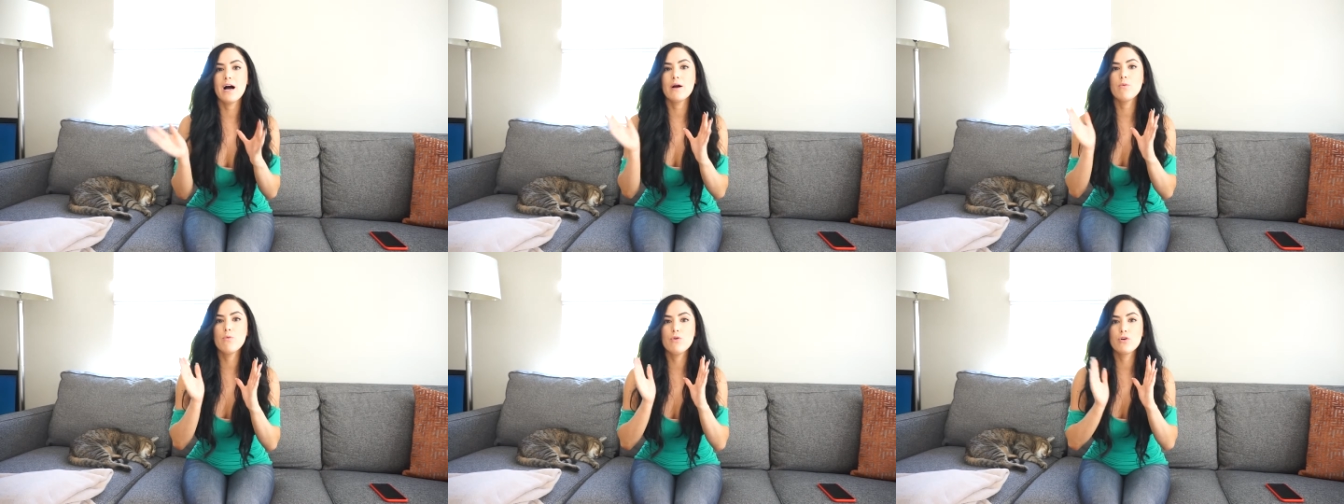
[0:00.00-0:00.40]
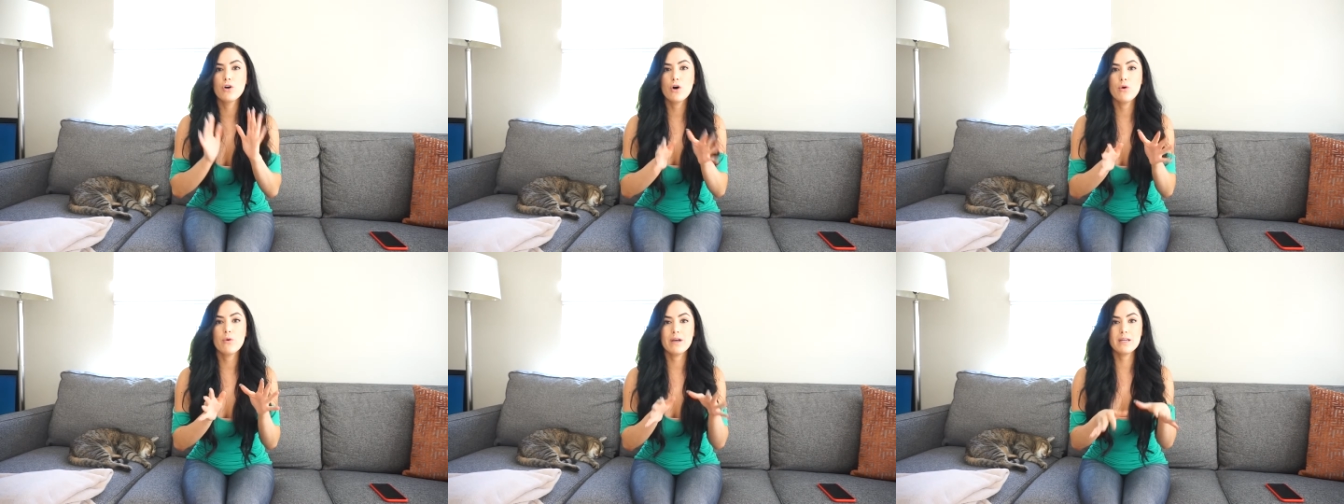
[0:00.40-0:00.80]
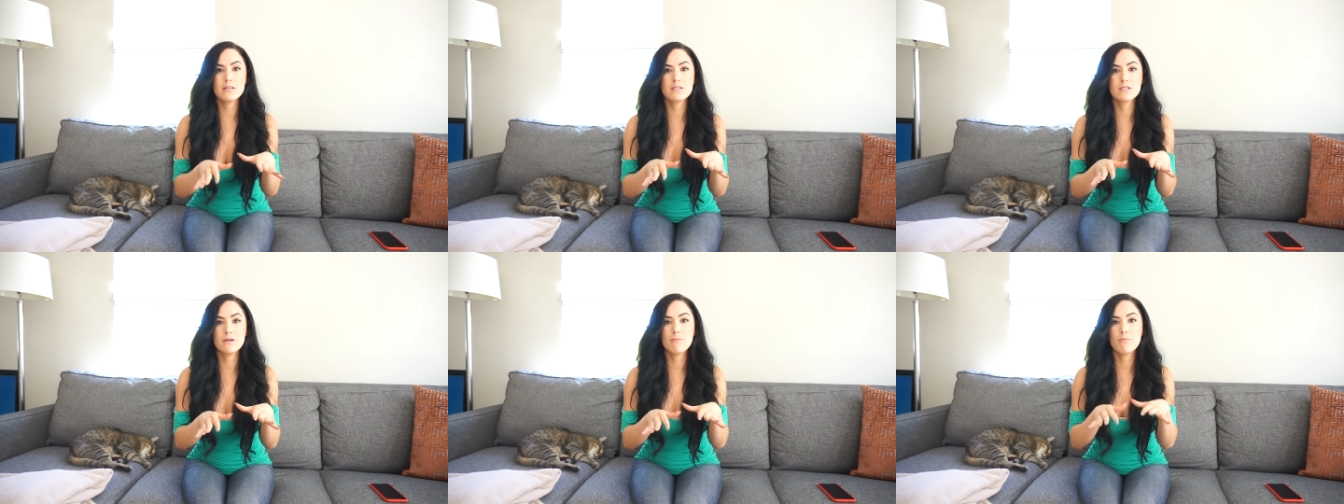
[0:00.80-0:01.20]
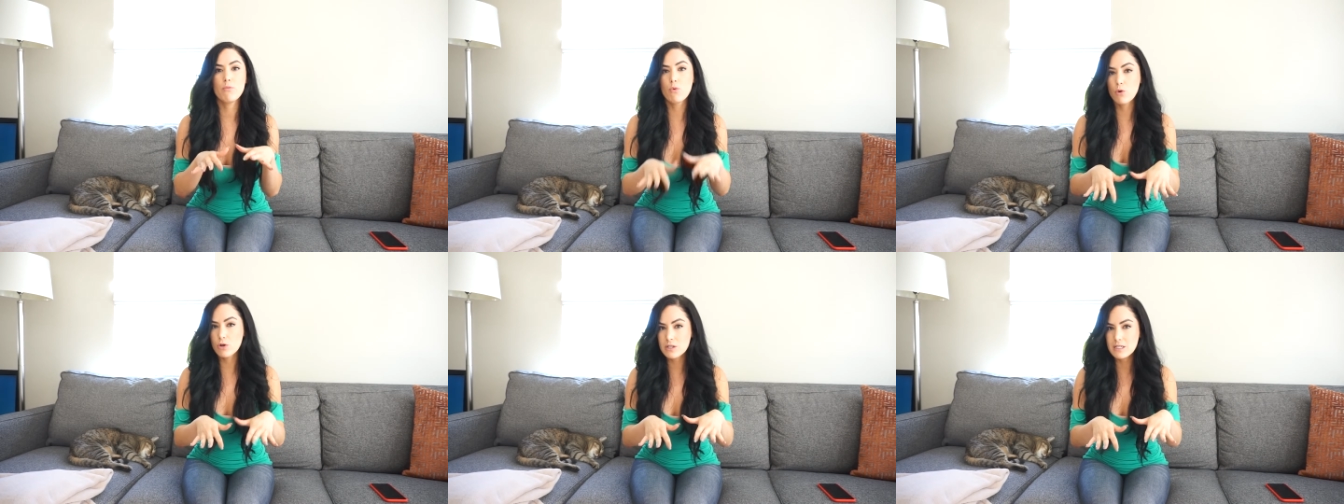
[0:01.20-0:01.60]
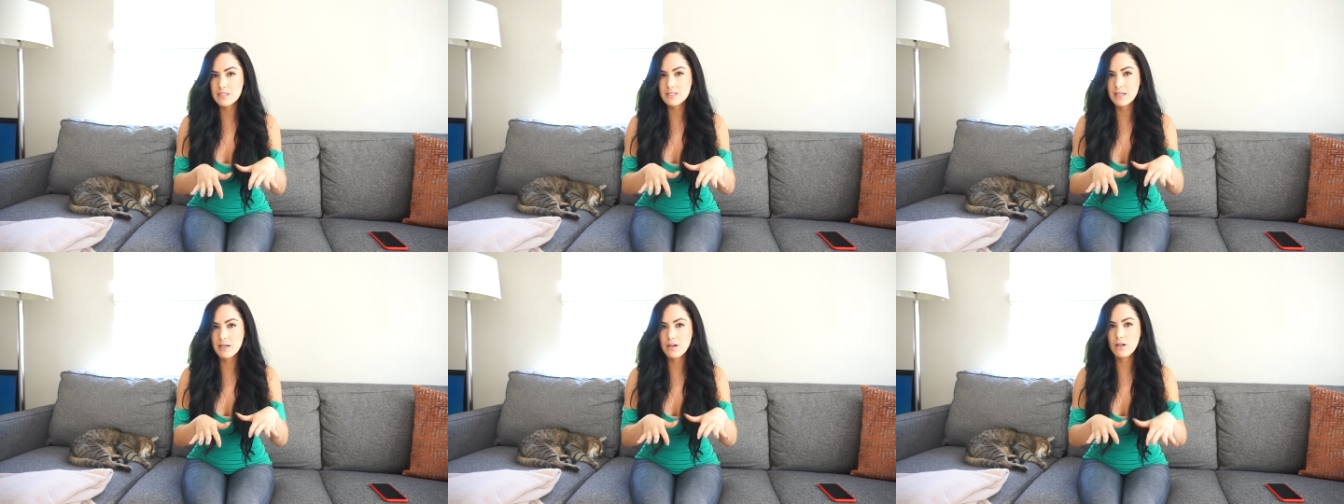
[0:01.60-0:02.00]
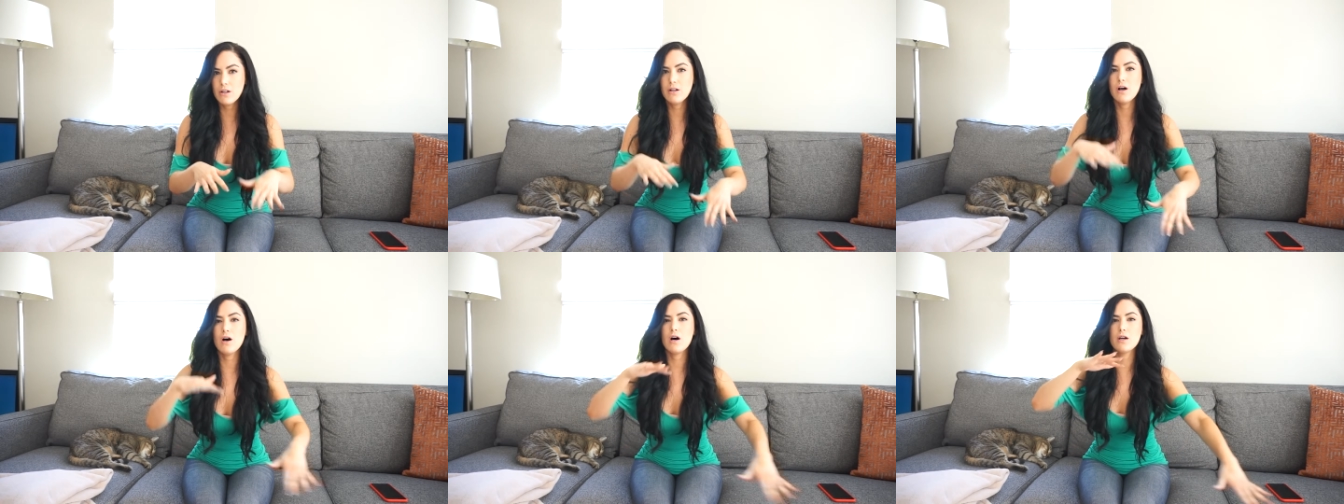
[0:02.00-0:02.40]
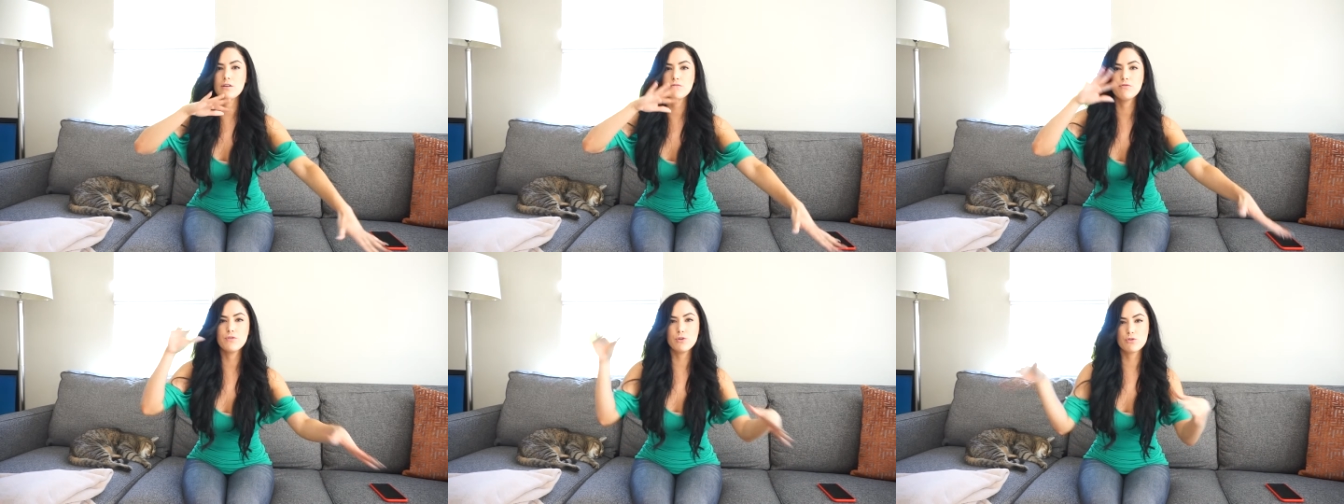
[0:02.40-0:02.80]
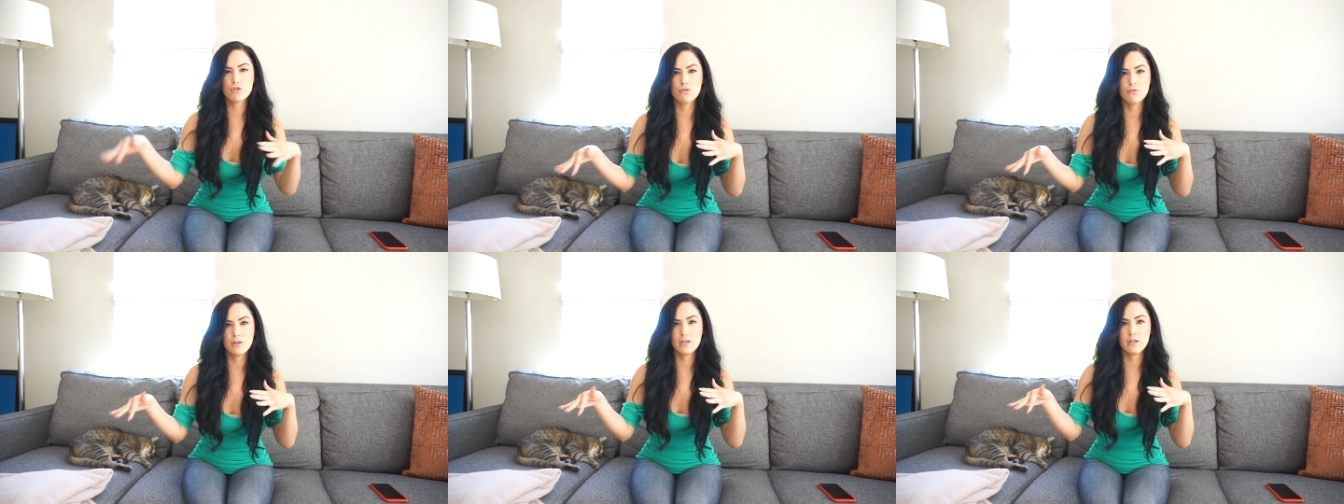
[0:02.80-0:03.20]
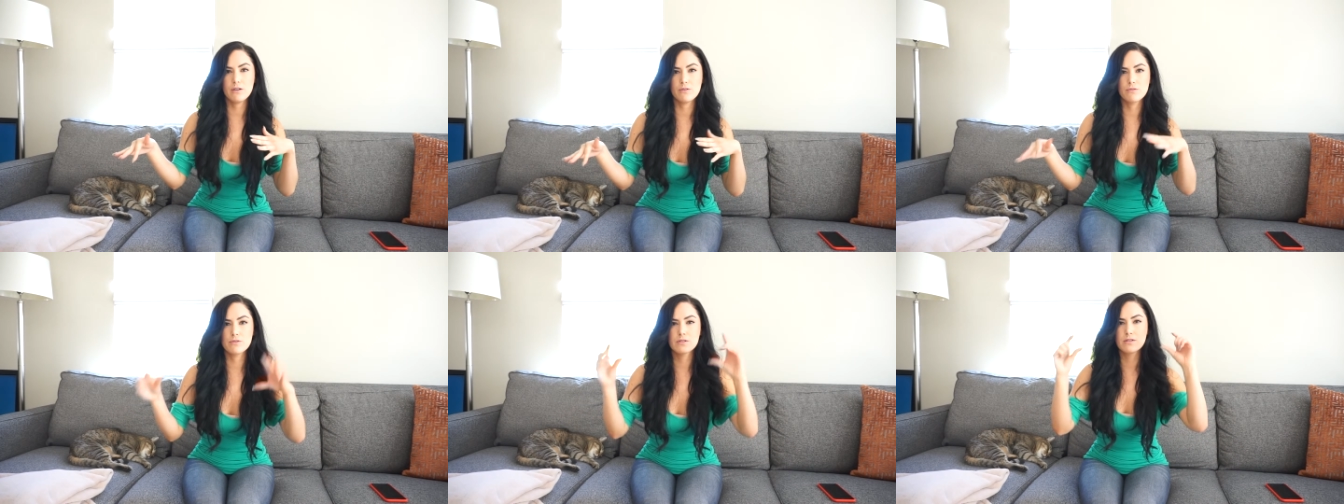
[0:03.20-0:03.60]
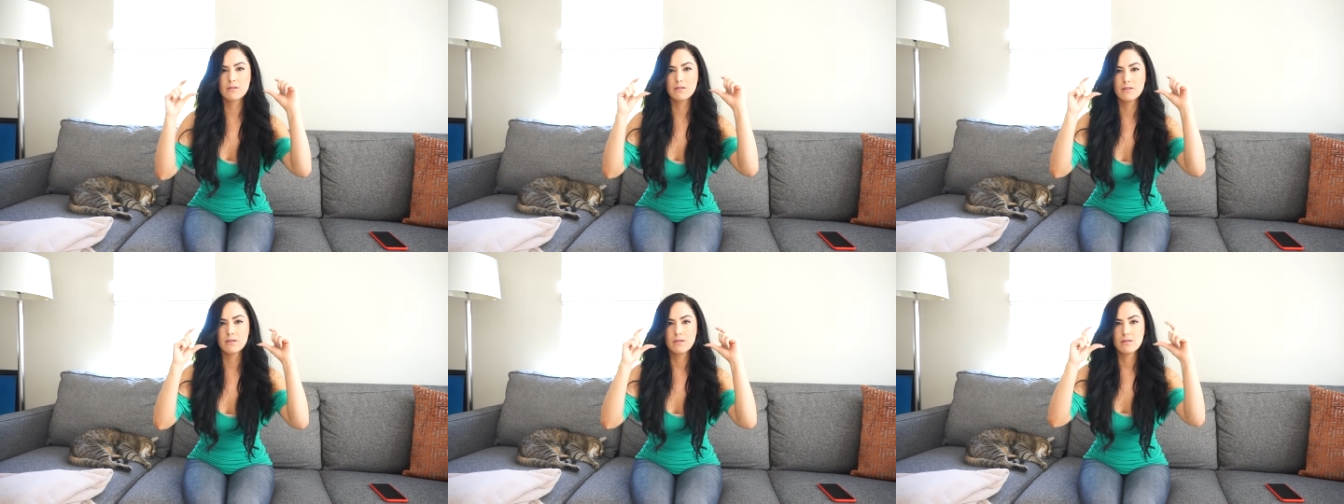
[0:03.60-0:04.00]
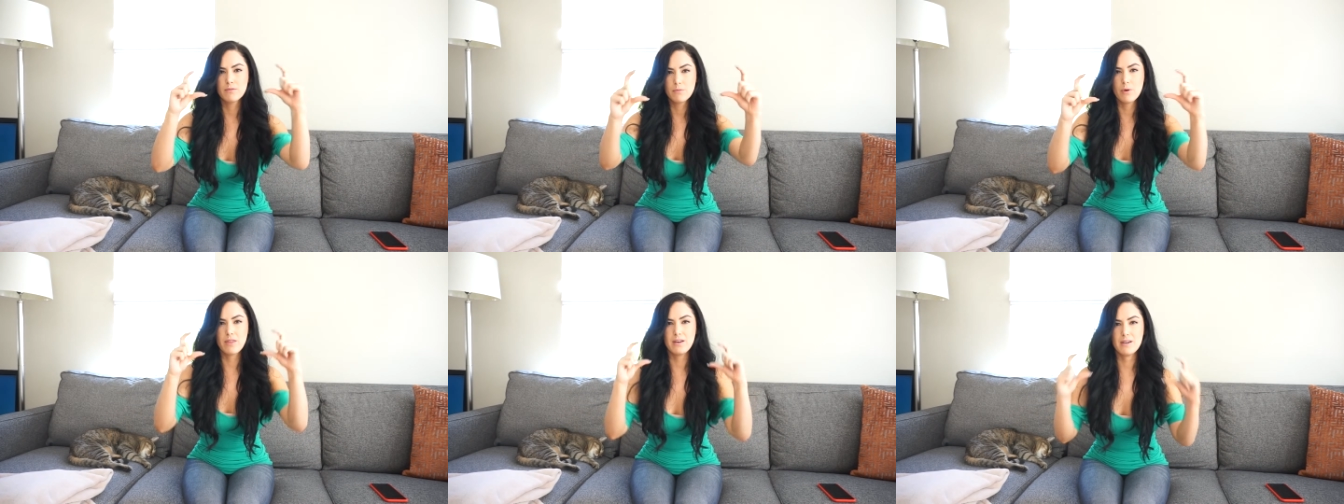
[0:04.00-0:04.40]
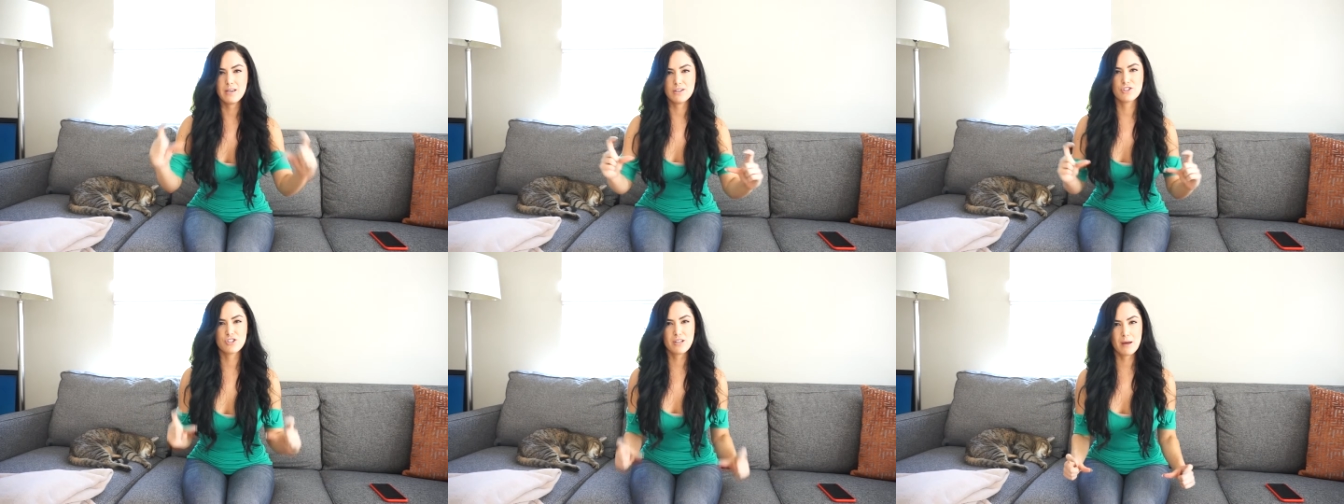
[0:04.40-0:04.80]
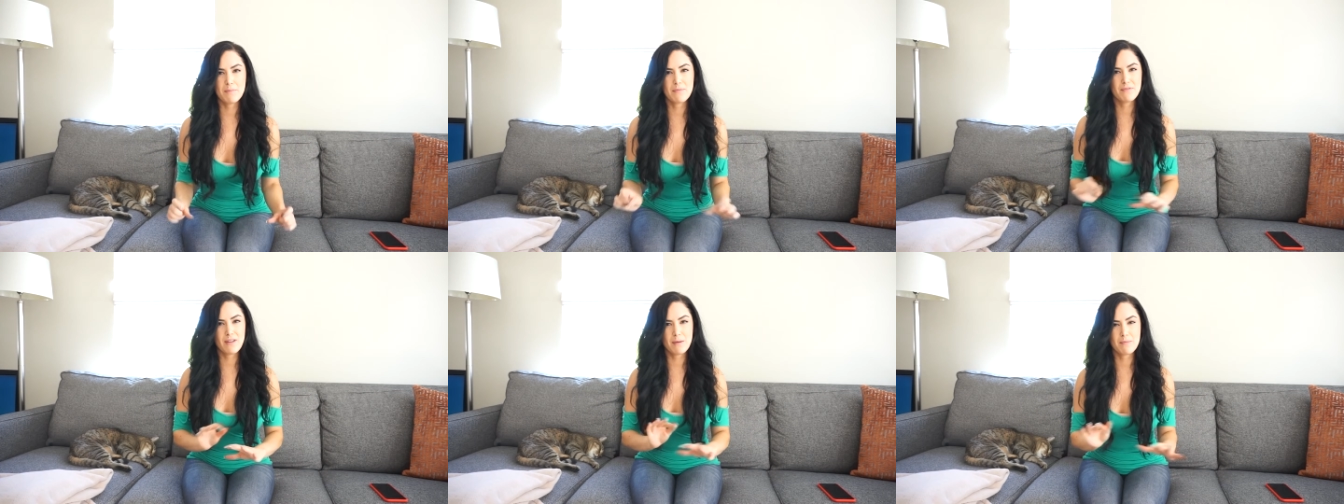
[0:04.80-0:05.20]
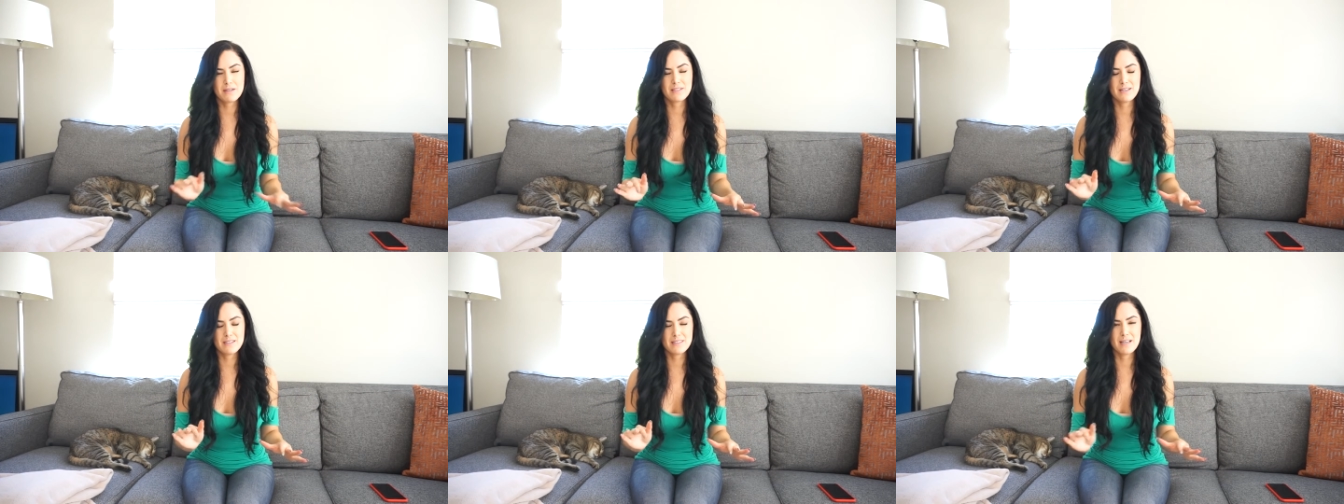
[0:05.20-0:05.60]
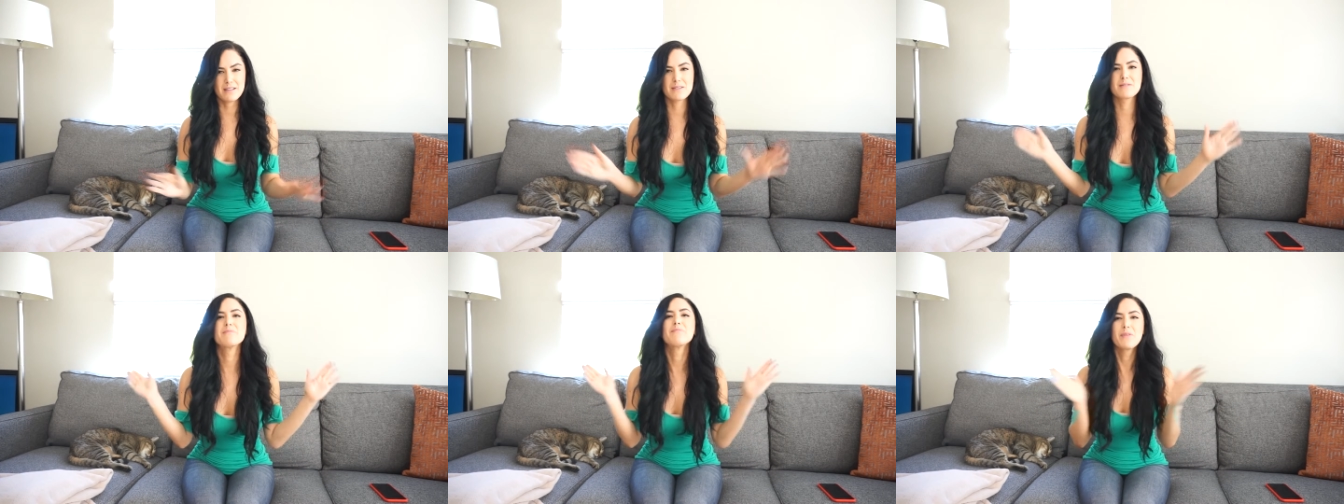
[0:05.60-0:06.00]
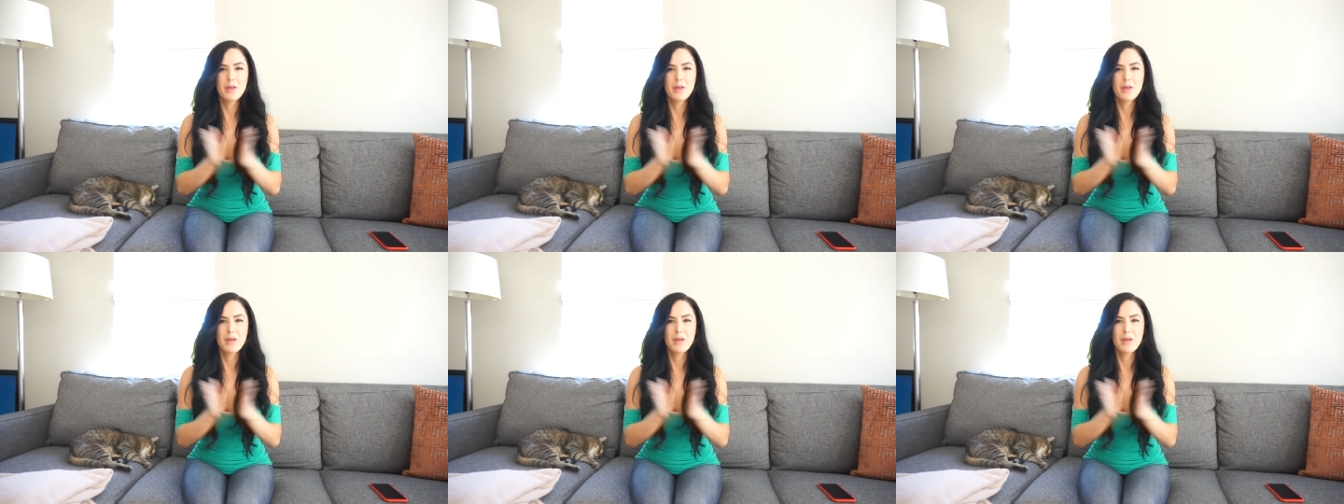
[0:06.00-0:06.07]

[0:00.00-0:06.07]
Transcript: I will go into more detail on future videos within each step, if that makes any sense.